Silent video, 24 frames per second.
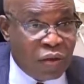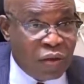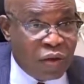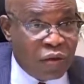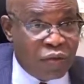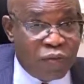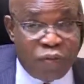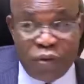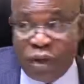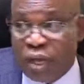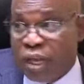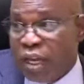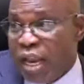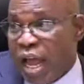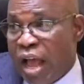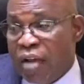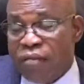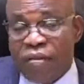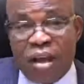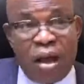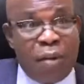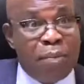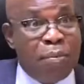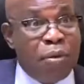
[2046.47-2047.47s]
If we can
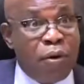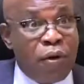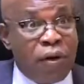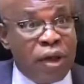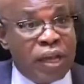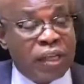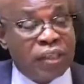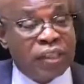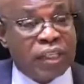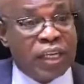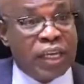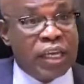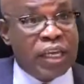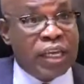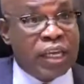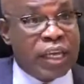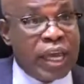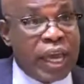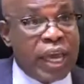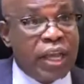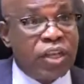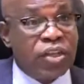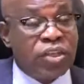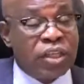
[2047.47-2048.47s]
have our boys
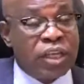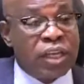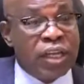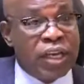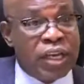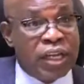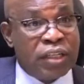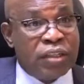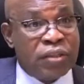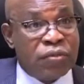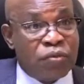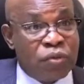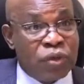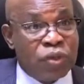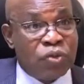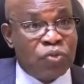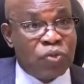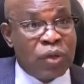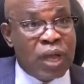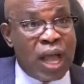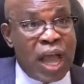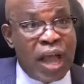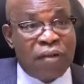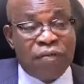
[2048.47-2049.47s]
engage in it, which
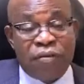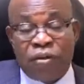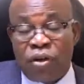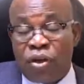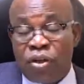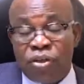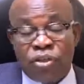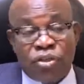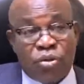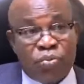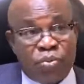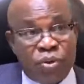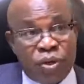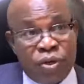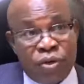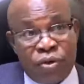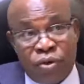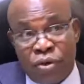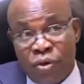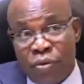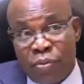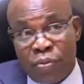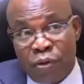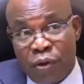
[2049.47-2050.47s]
we have
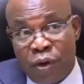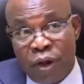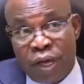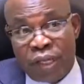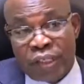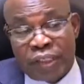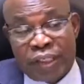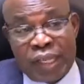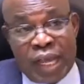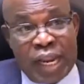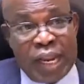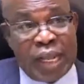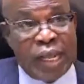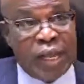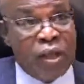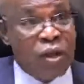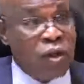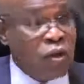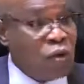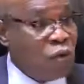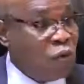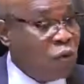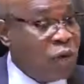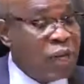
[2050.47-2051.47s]
entrepreneurial boys that
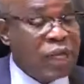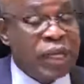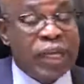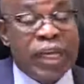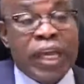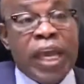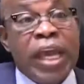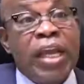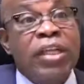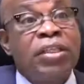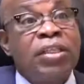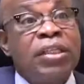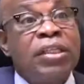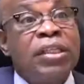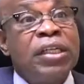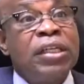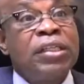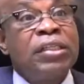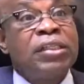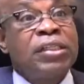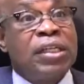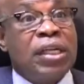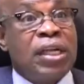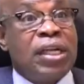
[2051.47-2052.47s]
will engage in
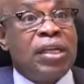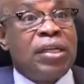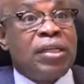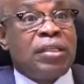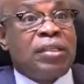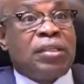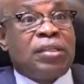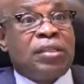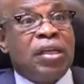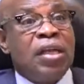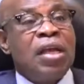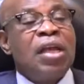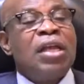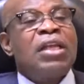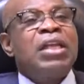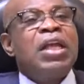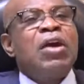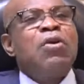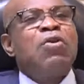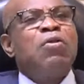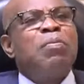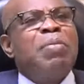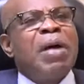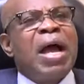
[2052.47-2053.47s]
these things, they
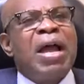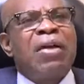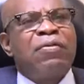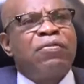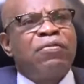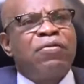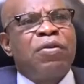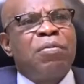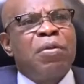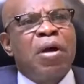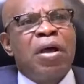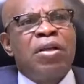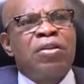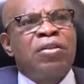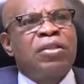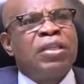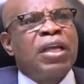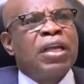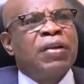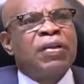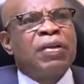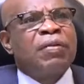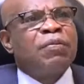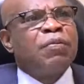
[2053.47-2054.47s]
will buy from us.
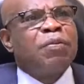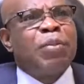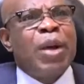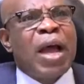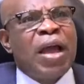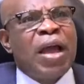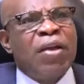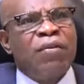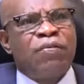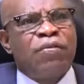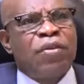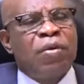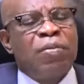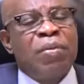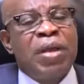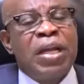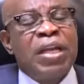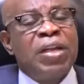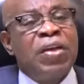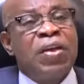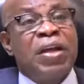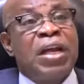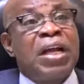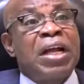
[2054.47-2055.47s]
They can buy from
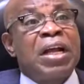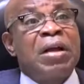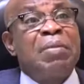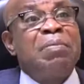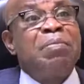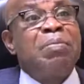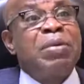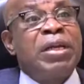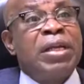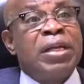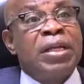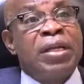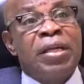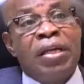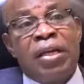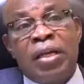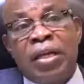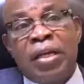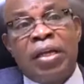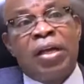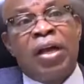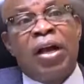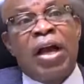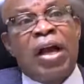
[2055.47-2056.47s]
any other company.
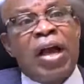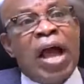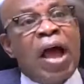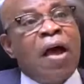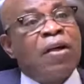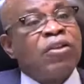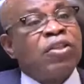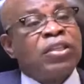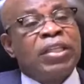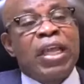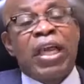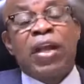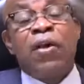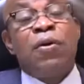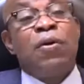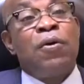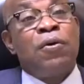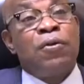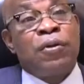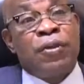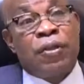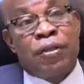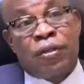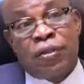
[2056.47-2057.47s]
Our
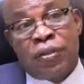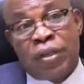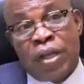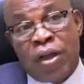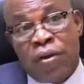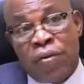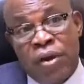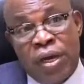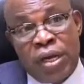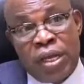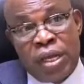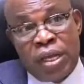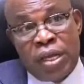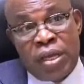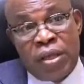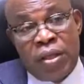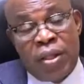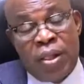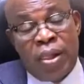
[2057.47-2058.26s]
stakeholders are ready.